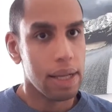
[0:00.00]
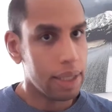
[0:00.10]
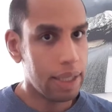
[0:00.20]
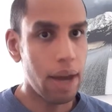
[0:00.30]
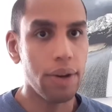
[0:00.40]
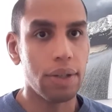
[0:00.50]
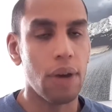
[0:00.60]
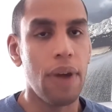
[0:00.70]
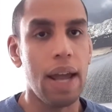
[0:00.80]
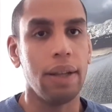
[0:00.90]
tell
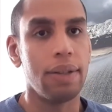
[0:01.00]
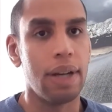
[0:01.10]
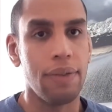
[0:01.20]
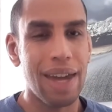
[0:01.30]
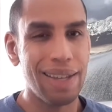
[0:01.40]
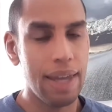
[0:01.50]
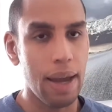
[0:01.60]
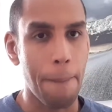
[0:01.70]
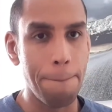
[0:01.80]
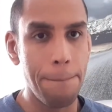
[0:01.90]
yourself, hey, listen, I've got to take
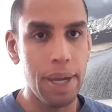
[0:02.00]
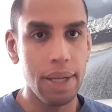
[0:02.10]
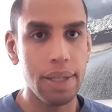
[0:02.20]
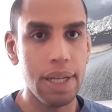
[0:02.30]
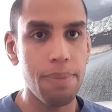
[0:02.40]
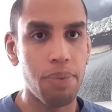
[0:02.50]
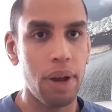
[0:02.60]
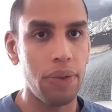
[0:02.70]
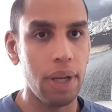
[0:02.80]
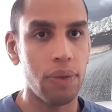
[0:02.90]
a big, deep
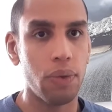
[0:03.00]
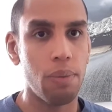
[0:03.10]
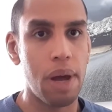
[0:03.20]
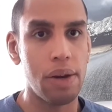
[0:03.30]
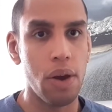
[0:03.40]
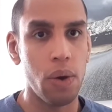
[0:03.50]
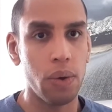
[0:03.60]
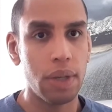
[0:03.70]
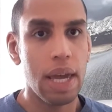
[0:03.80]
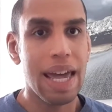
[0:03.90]
breath in through my
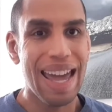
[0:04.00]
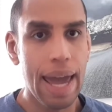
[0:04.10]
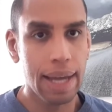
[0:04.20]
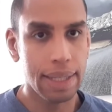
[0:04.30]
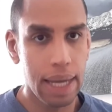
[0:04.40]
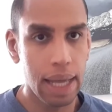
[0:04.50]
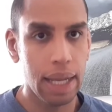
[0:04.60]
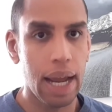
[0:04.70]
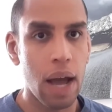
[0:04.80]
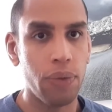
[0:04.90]
nose,
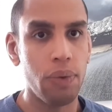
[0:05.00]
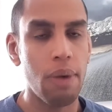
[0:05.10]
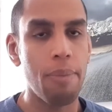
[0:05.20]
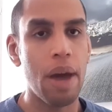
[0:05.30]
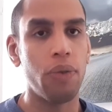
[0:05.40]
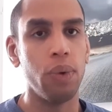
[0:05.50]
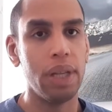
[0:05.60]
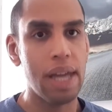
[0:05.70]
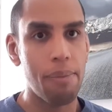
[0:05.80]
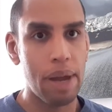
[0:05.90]
exhaling out through my mouth,
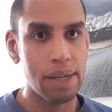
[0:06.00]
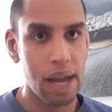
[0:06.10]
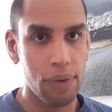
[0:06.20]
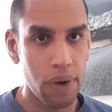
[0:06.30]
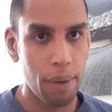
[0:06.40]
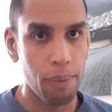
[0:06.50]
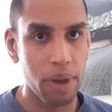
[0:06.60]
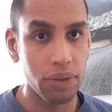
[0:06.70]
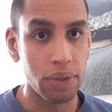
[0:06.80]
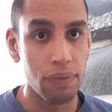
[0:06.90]
really get my diaphragmatic
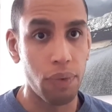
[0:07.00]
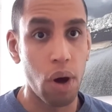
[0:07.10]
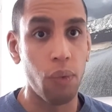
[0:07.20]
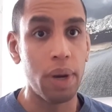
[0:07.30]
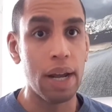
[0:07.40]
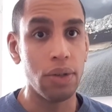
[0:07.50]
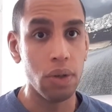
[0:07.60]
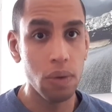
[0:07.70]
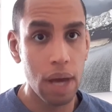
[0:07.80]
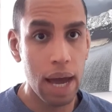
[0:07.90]
muscles involved when I
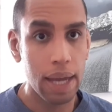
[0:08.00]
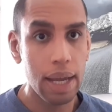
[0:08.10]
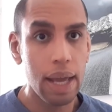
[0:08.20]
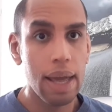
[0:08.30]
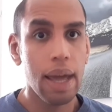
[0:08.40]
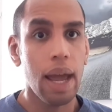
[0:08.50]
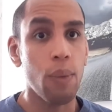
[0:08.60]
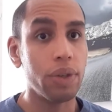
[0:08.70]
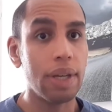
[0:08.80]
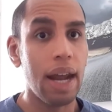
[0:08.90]
do that. And
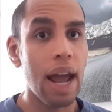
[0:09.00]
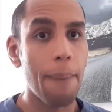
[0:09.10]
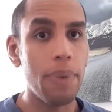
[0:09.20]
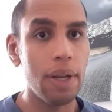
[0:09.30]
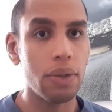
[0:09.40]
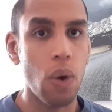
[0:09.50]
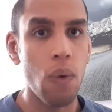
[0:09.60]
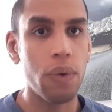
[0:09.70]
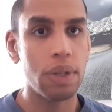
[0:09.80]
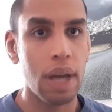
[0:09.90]
what's going to happen is
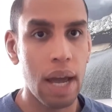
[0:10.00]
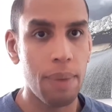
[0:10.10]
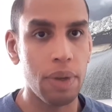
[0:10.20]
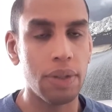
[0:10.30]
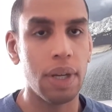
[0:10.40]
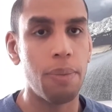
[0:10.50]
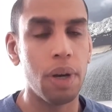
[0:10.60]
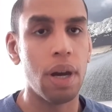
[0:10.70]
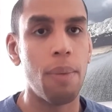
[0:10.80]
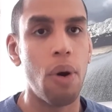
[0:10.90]
over time, it's going to
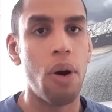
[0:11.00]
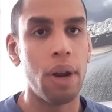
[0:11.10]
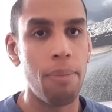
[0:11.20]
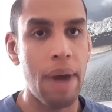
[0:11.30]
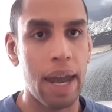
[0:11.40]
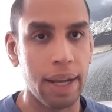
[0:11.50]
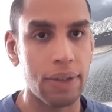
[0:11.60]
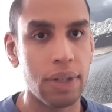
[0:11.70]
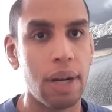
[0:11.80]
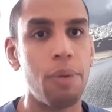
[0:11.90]
become automatic.
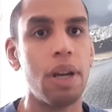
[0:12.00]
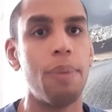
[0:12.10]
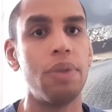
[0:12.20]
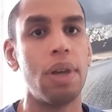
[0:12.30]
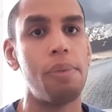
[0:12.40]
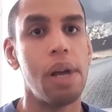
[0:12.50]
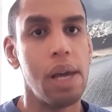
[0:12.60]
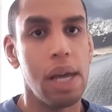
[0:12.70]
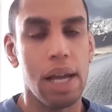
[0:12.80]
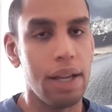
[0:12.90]
It's going
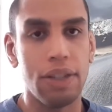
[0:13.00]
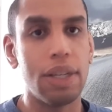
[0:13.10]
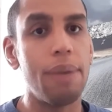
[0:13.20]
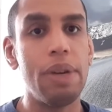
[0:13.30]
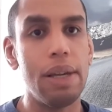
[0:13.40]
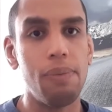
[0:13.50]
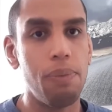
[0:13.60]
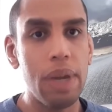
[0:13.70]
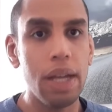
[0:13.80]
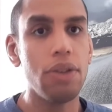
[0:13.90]
to be
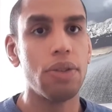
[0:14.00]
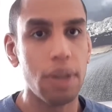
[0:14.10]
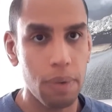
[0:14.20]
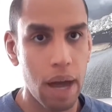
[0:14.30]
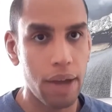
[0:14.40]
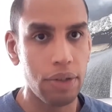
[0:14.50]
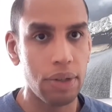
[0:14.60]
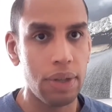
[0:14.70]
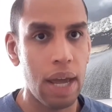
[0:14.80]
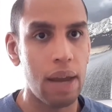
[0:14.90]
in your
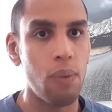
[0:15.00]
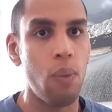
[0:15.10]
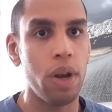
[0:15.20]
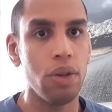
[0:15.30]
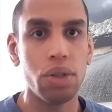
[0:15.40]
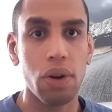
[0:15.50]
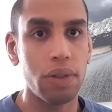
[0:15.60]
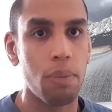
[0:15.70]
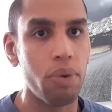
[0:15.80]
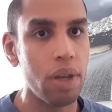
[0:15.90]
subconscious that when you start
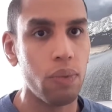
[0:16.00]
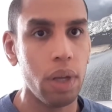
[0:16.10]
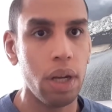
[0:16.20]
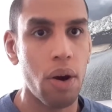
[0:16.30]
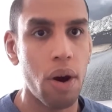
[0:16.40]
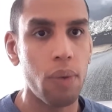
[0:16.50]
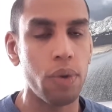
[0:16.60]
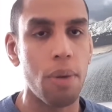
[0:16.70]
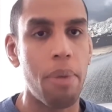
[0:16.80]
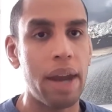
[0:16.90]
to breathe really hard,
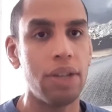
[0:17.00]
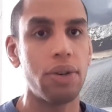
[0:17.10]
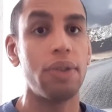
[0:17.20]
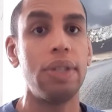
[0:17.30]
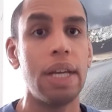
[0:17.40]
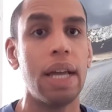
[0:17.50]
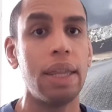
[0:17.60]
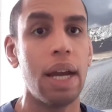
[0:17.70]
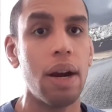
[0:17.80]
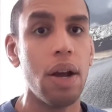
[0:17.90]
when your body starts to get
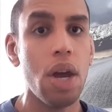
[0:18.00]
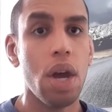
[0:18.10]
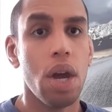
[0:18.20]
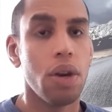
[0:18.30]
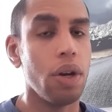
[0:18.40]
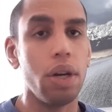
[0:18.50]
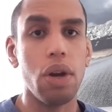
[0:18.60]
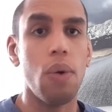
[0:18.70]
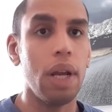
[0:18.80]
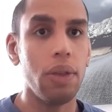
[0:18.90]
there, you're going to
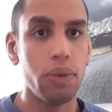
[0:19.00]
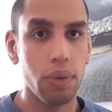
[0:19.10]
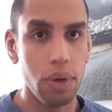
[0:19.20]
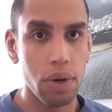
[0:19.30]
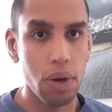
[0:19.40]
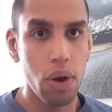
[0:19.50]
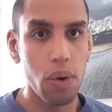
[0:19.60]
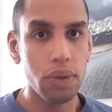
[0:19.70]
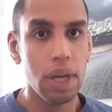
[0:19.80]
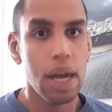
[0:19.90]
go in through your
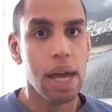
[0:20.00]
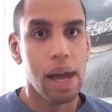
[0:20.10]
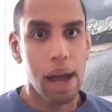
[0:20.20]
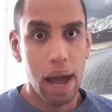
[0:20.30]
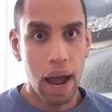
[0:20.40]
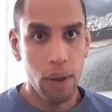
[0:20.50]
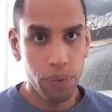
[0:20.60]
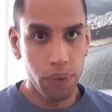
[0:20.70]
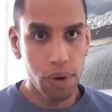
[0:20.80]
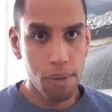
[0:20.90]
nose,
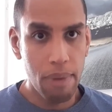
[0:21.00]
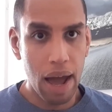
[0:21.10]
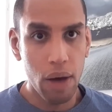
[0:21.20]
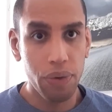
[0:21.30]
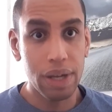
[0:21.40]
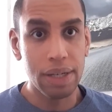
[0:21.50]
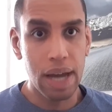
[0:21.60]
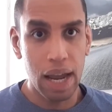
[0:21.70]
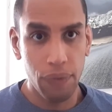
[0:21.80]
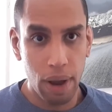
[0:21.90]
out through your mouth,
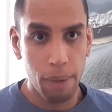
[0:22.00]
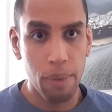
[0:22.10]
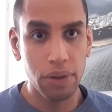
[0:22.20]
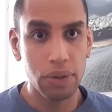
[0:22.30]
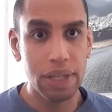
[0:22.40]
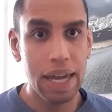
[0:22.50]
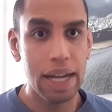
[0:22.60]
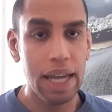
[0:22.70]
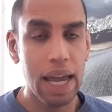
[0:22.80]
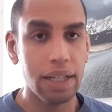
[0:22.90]
diaphragm muscles get
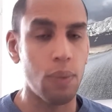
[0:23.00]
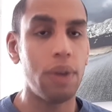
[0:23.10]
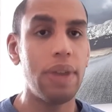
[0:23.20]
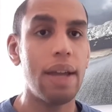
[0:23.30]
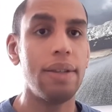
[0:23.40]
engaged. And what that